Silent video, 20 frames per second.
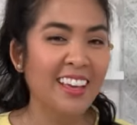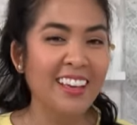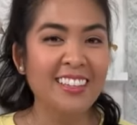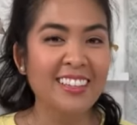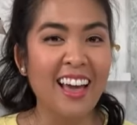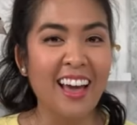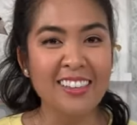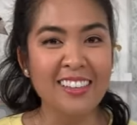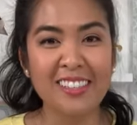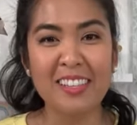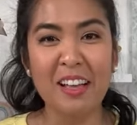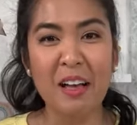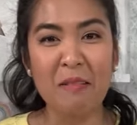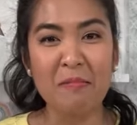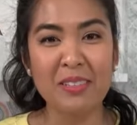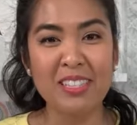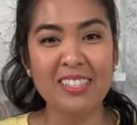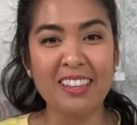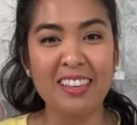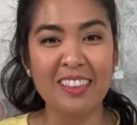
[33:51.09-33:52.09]
Yes, I'm
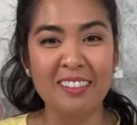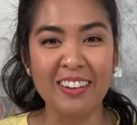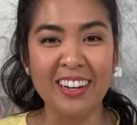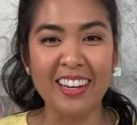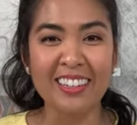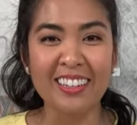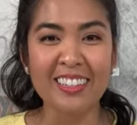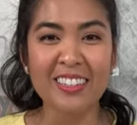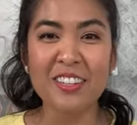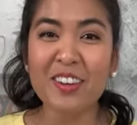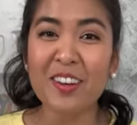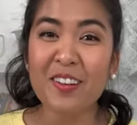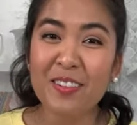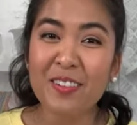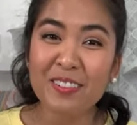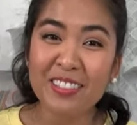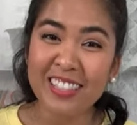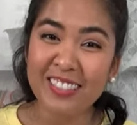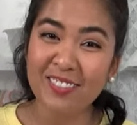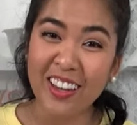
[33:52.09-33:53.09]
a Slytherin. You know what
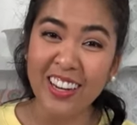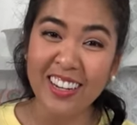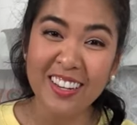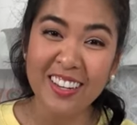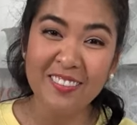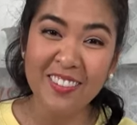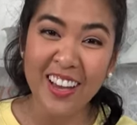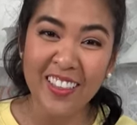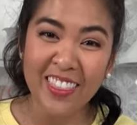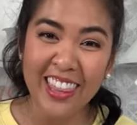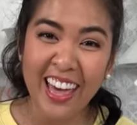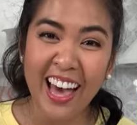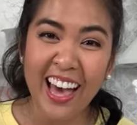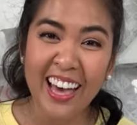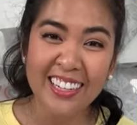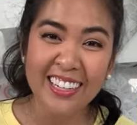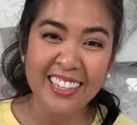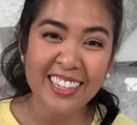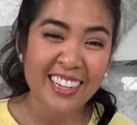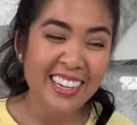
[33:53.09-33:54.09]
was funny about that?